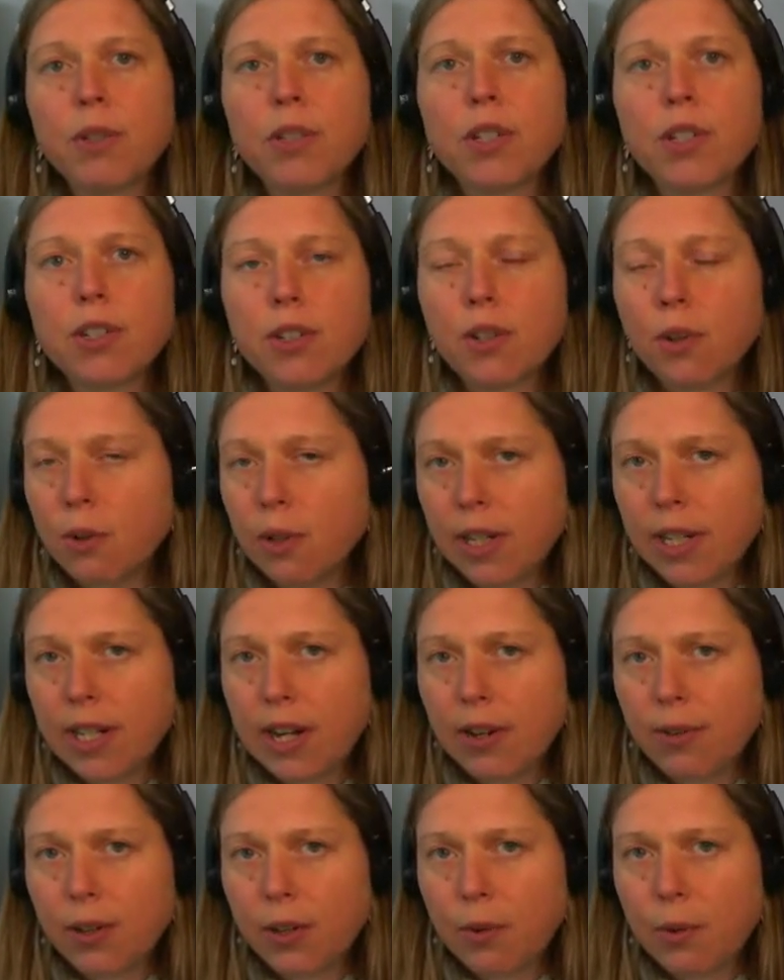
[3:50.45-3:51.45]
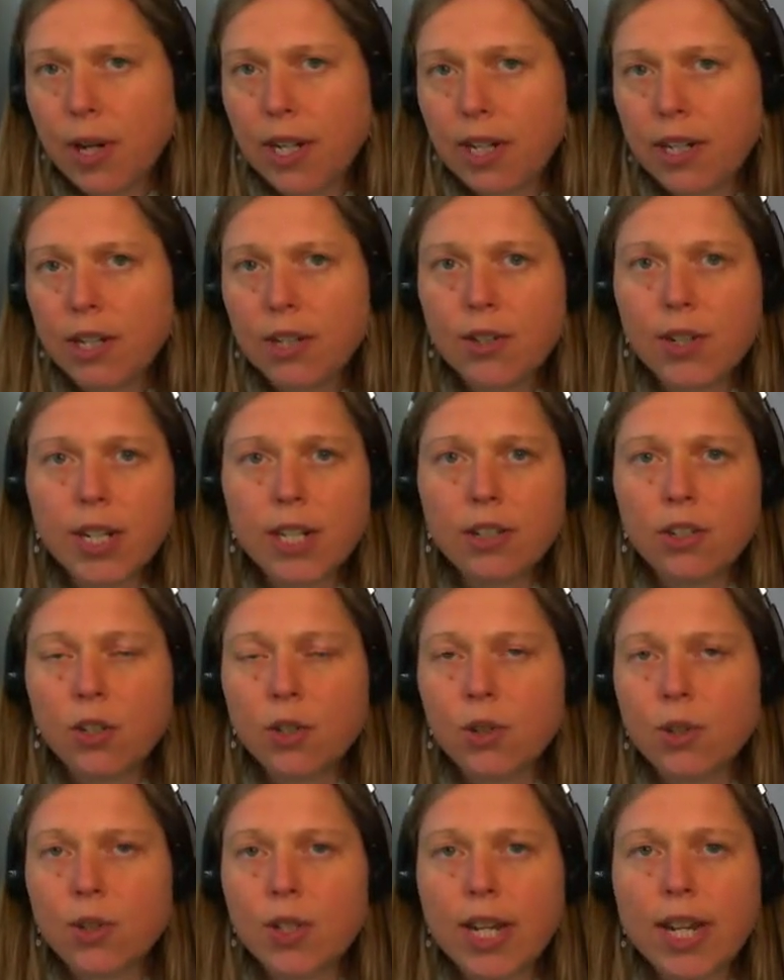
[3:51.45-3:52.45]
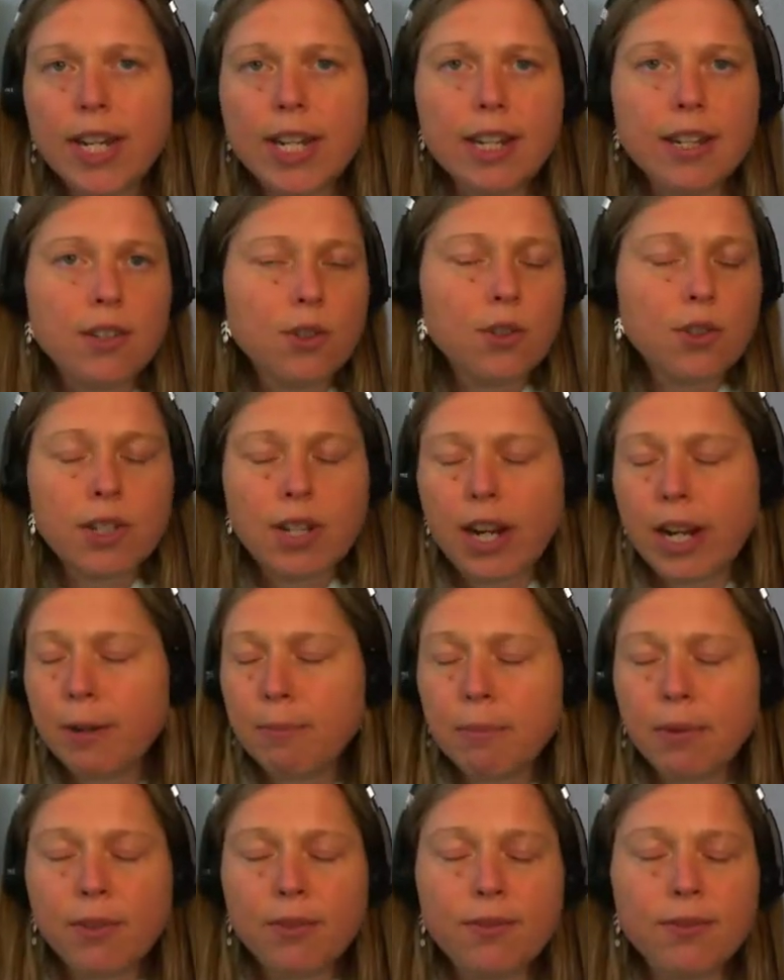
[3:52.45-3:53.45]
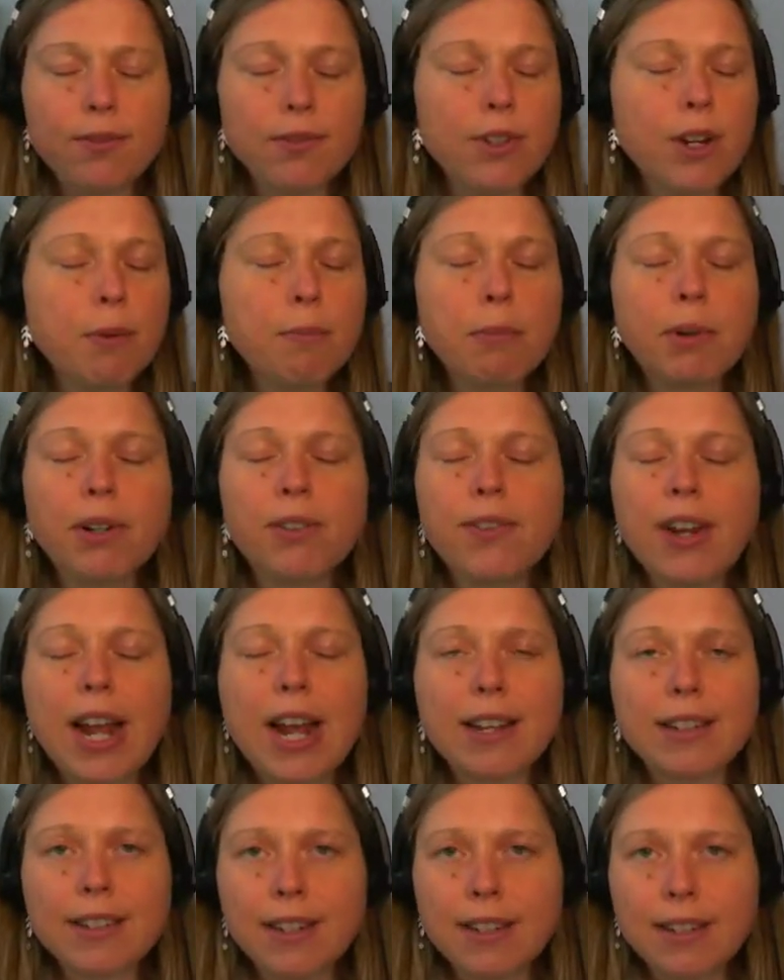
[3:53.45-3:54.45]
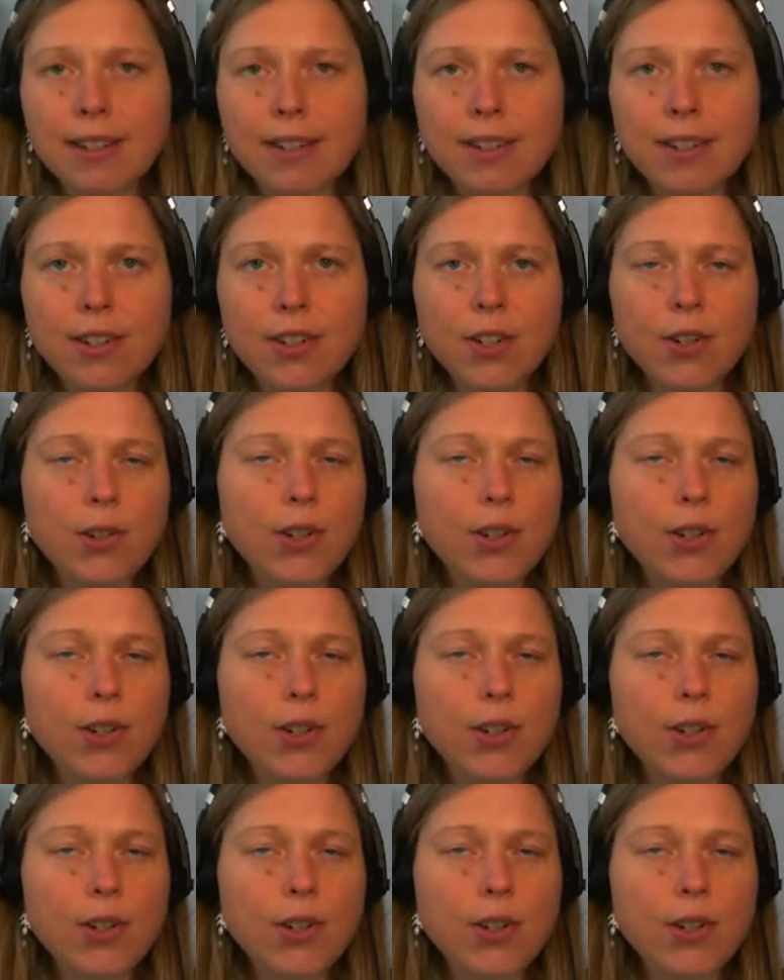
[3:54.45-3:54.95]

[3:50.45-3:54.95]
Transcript: which is totally not required, you can choose any type of number of assets to do.